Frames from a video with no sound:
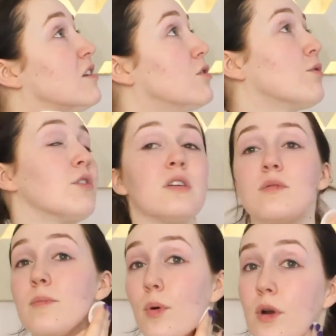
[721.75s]
think toner is
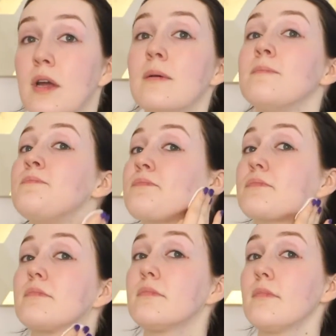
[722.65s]
important
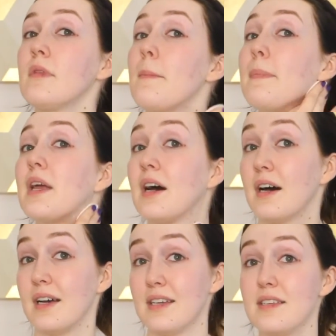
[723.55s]

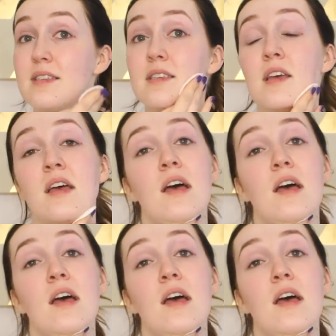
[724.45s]
because